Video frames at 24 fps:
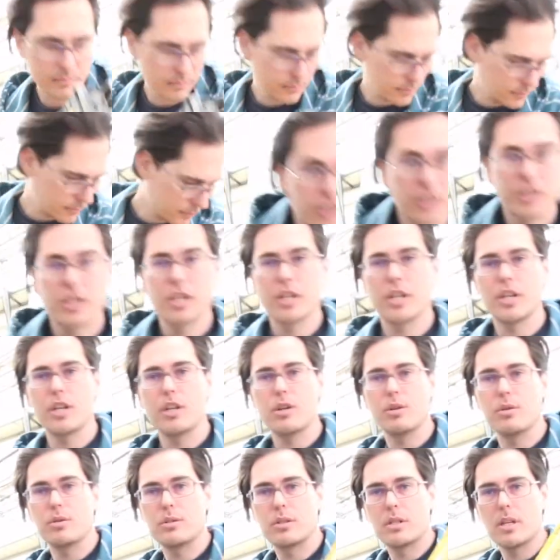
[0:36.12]
which is going to
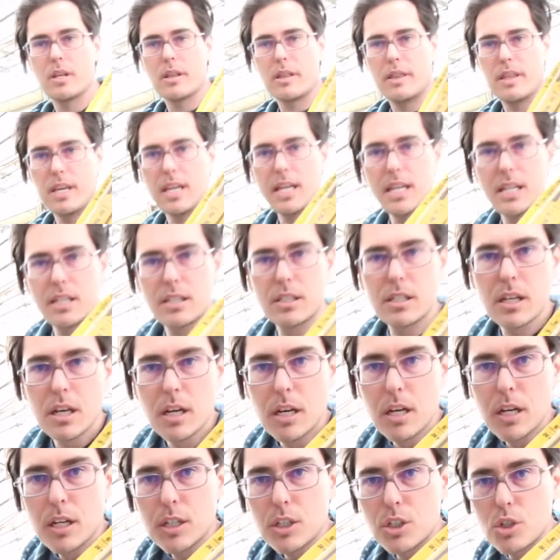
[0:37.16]
use these
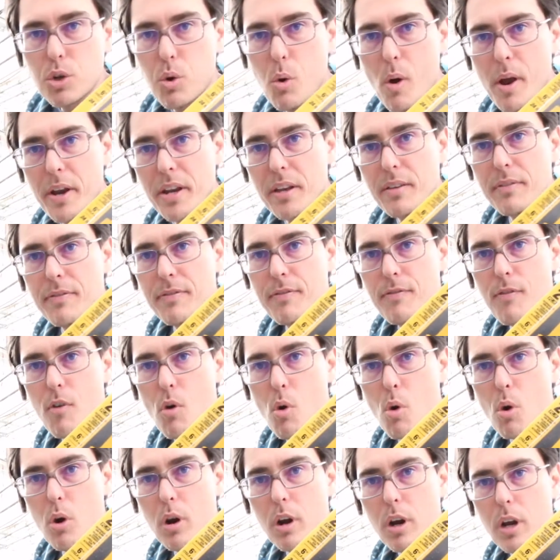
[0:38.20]

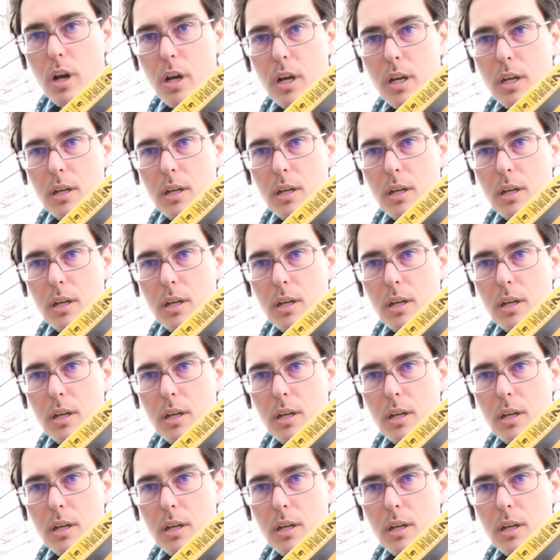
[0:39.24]
24